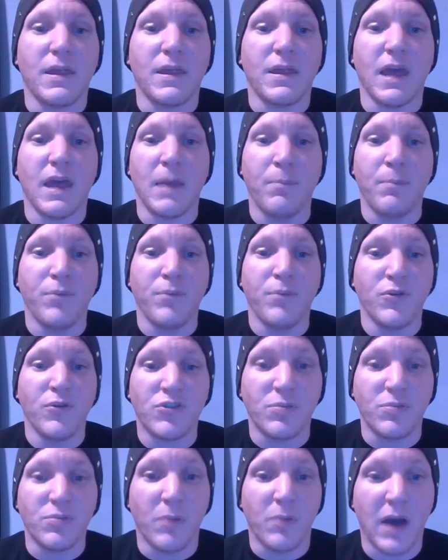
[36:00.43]
They
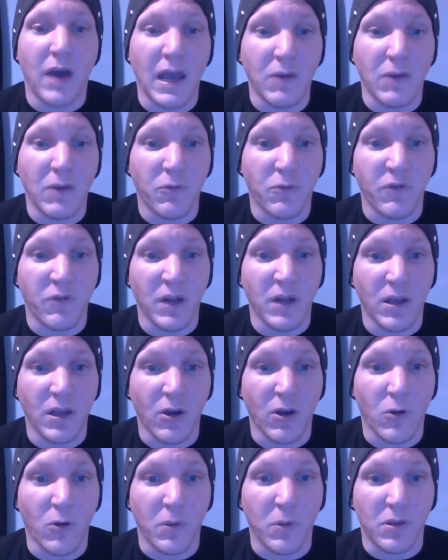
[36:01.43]
boost my
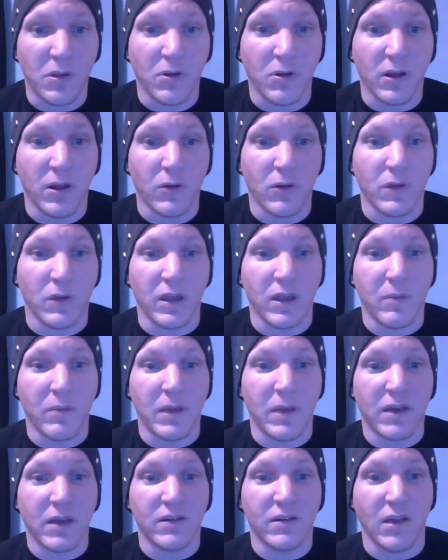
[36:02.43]
video with their little
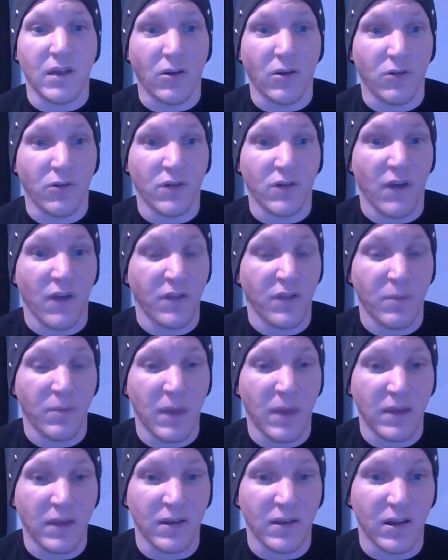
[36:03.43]
gimmicks and their stuff that
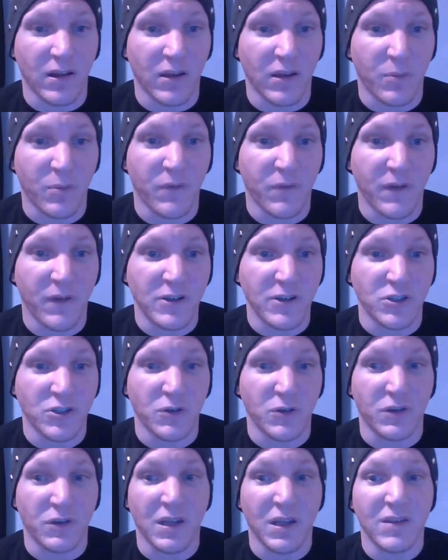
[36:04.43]
makes it look
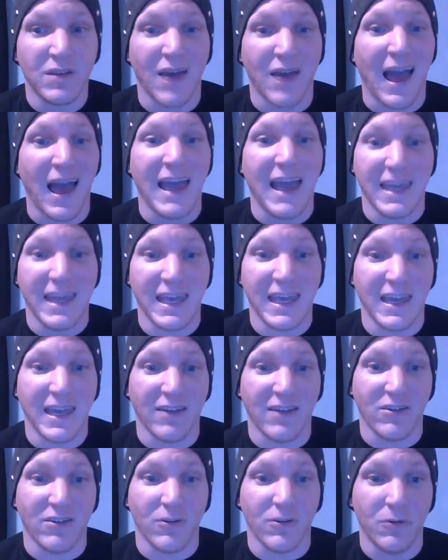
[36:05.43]
professional. Things I
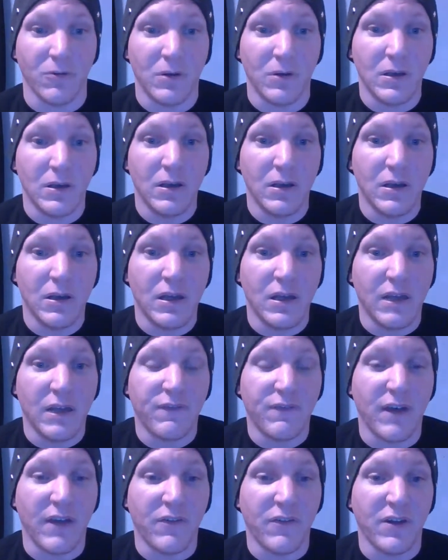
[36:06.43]
can't do,
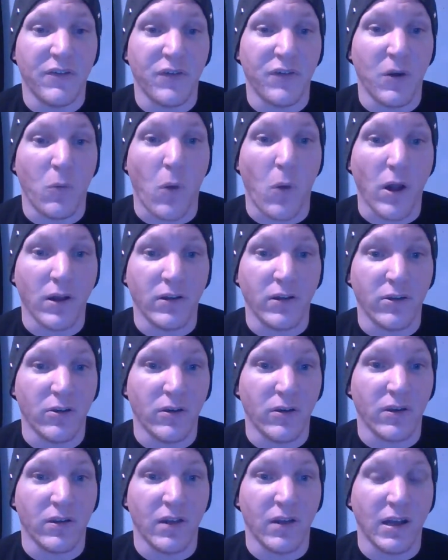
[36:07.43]
even if I wanted
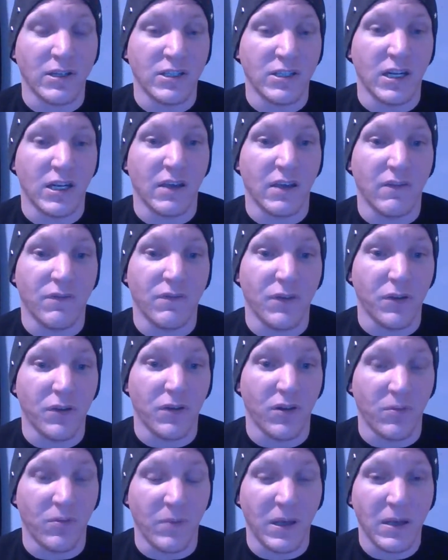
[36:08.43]
to, because that shit
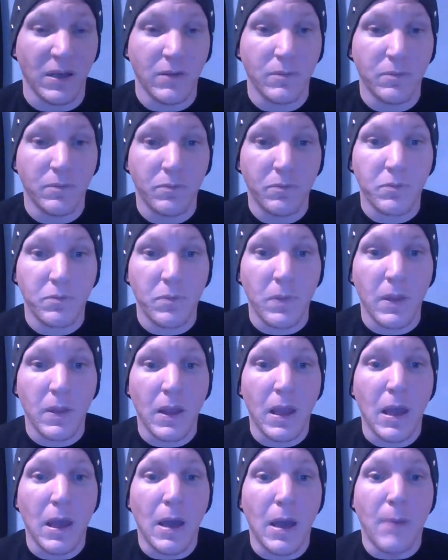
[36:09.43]
confuses me.
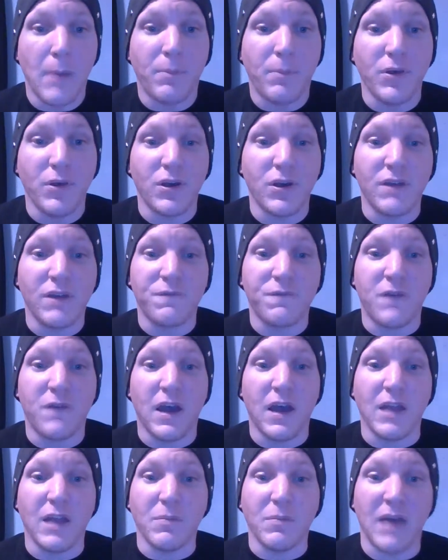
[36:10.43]
But you can
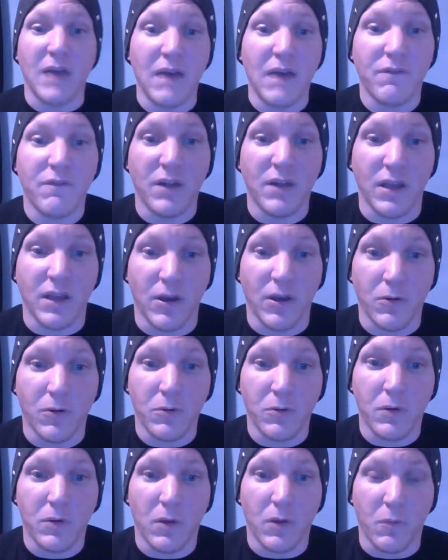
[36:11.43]
find that
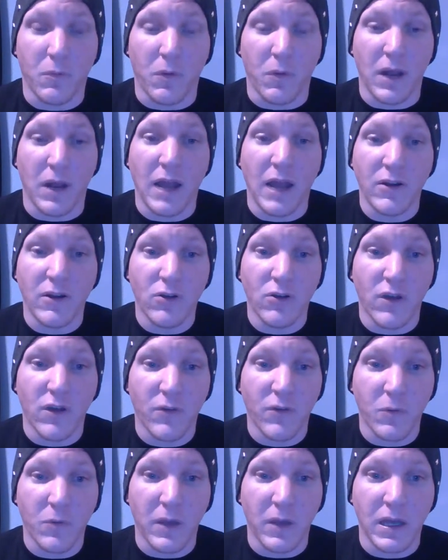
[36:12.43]
video, what I do
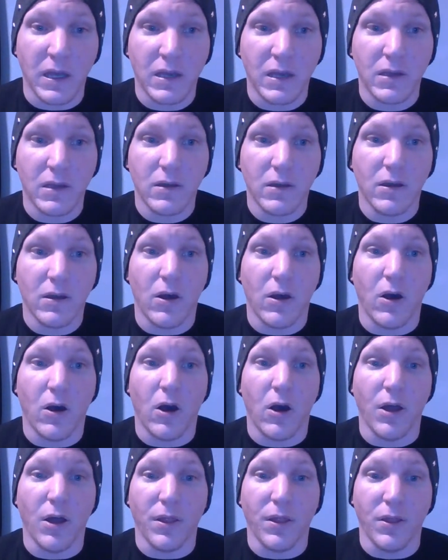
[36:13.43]
every week,
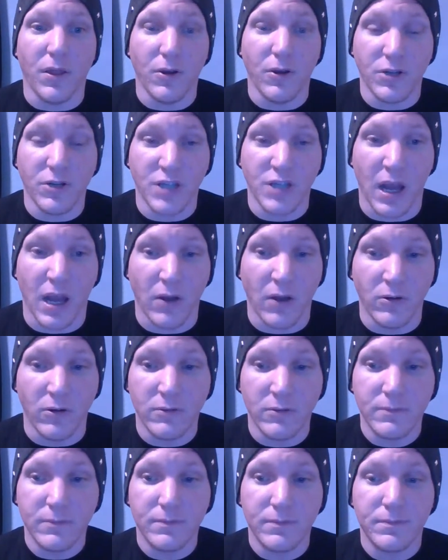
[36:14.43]
on their
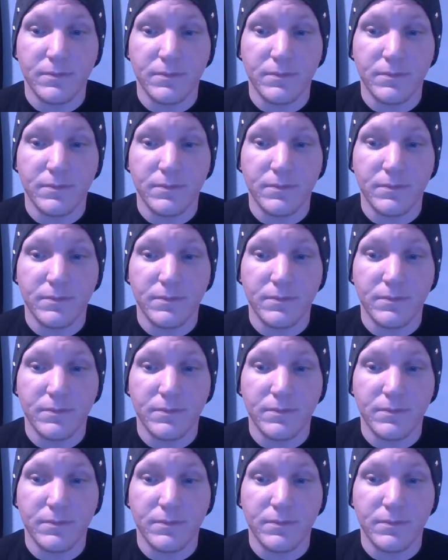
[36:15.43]
channel.